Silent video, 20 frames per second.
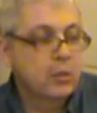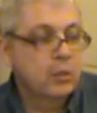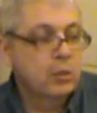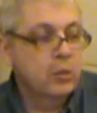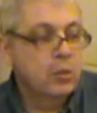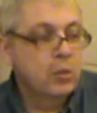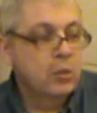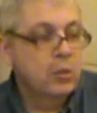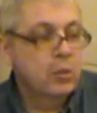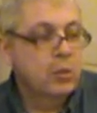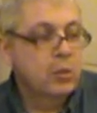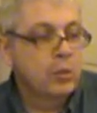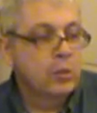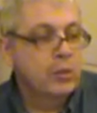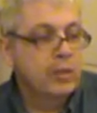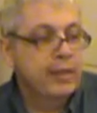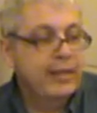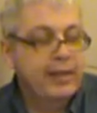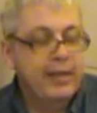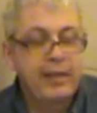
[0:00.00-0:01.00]
local
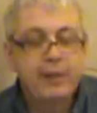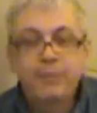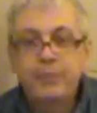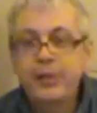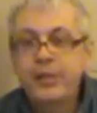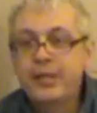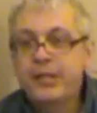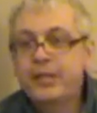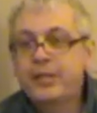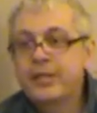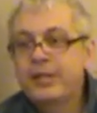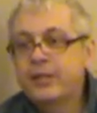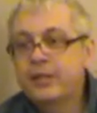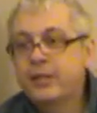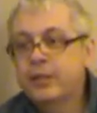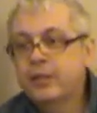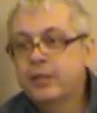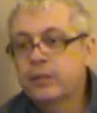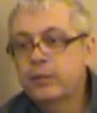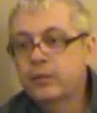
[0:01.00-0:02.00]
independent
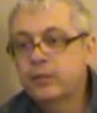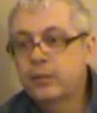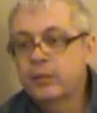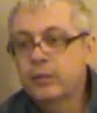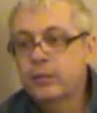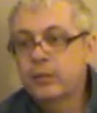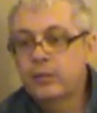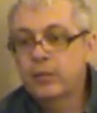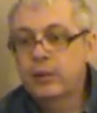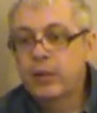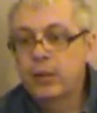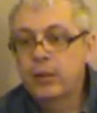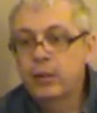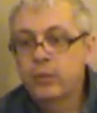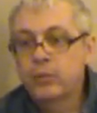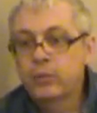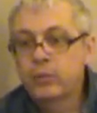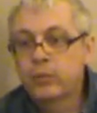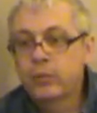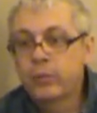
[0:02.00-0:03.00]

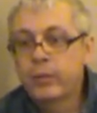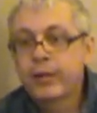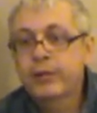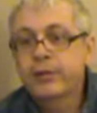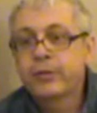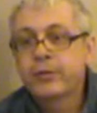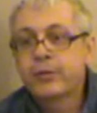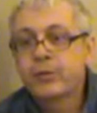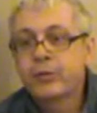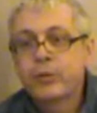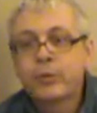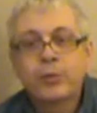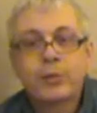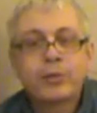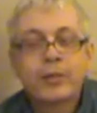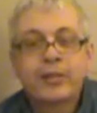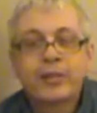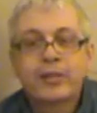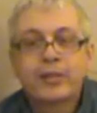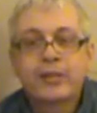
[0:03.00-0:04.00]
record store
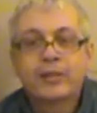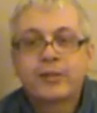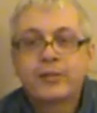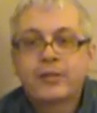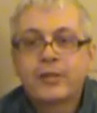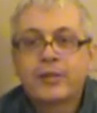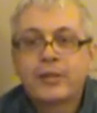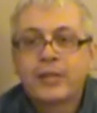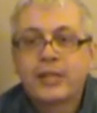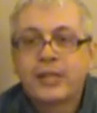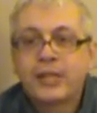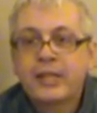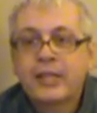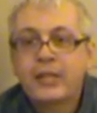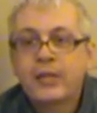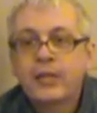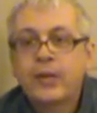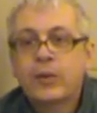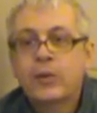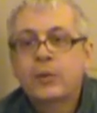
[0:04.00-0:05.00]
dealer.
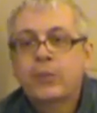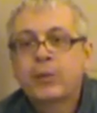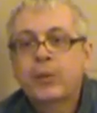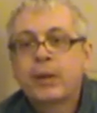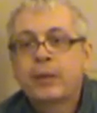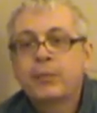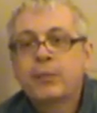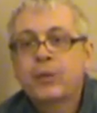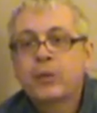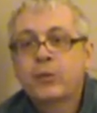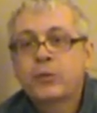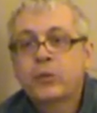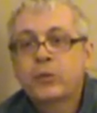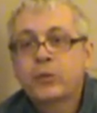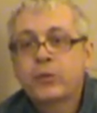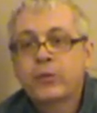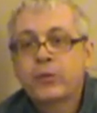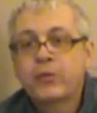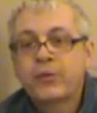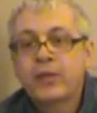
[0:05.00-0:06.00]
You know, I mean,
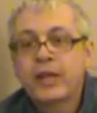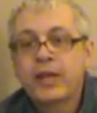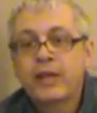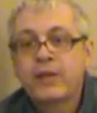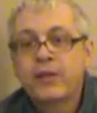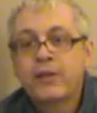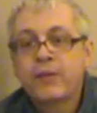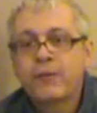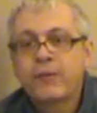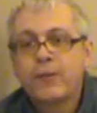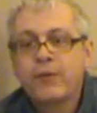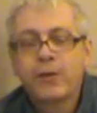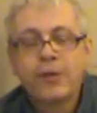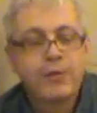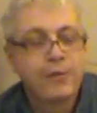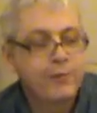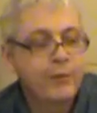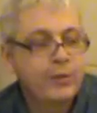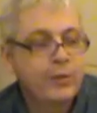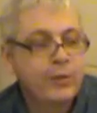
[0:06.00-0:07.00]
those are kind of far
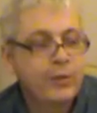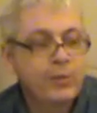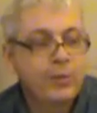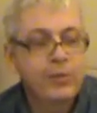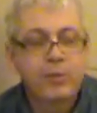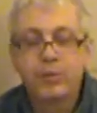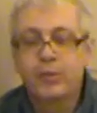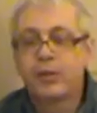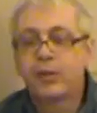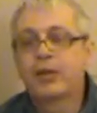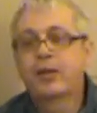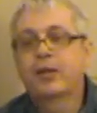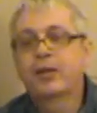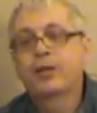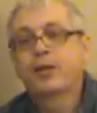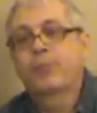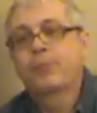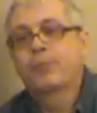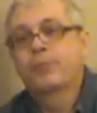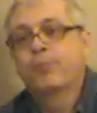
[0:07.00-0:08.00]
and few
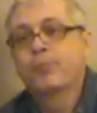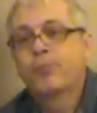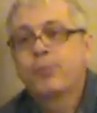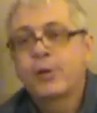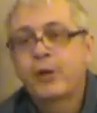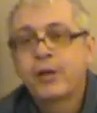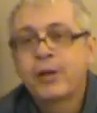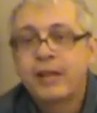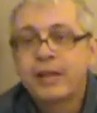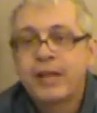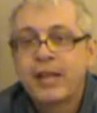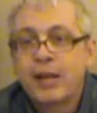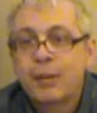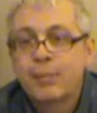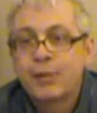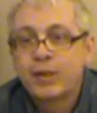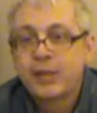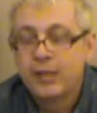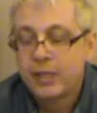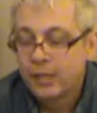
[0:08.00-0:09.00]
in part now,
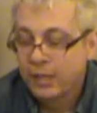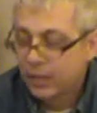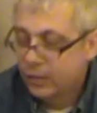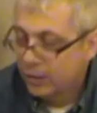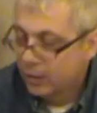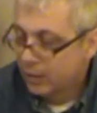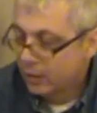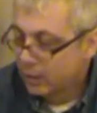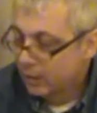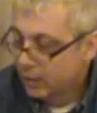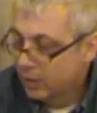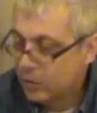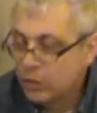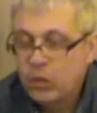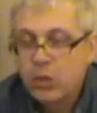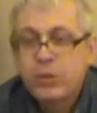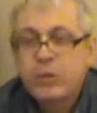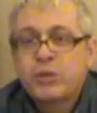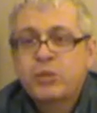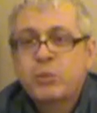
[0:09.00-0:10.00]
but there's
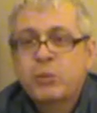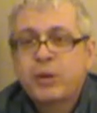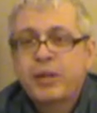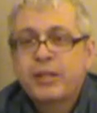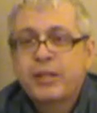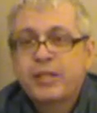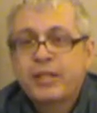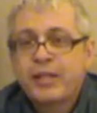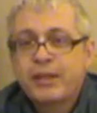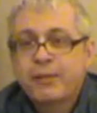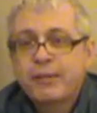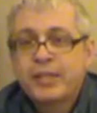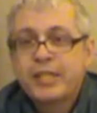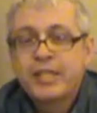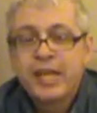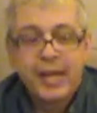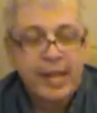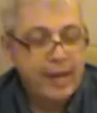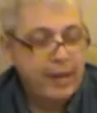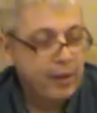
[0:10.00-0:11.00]
always one in every
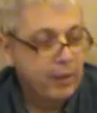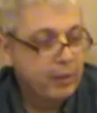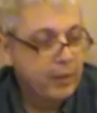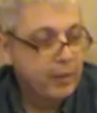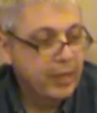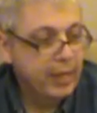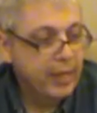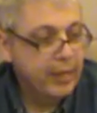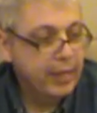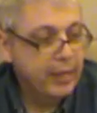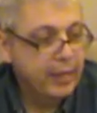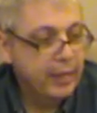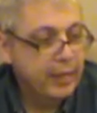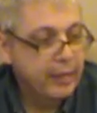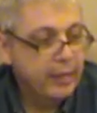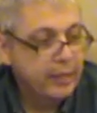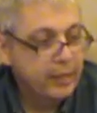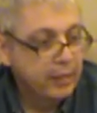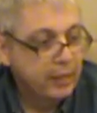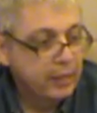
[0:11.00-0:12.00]
town. And
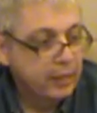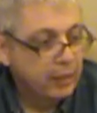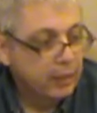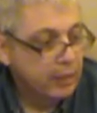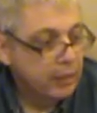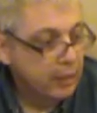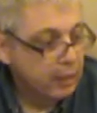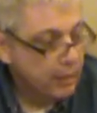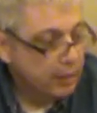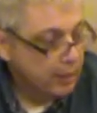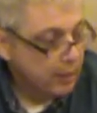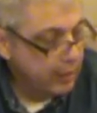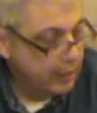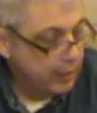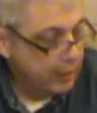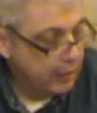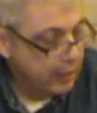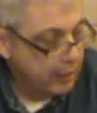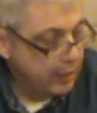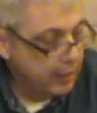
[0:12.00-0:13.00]

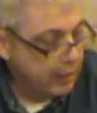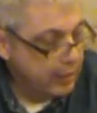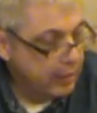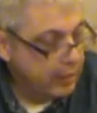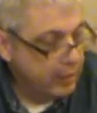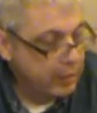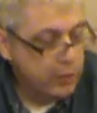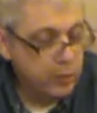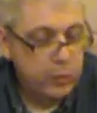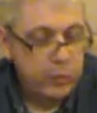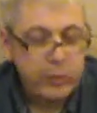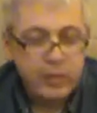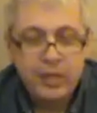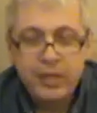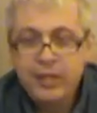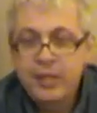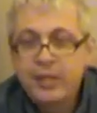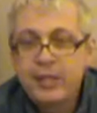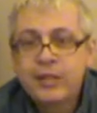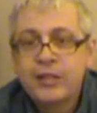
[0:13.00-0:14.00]
in the
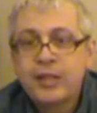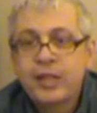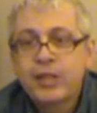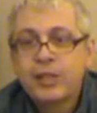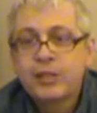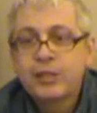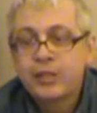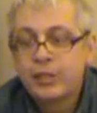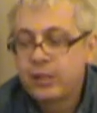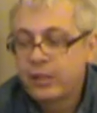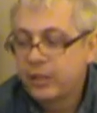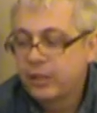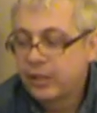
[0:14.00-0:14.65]
UCD section,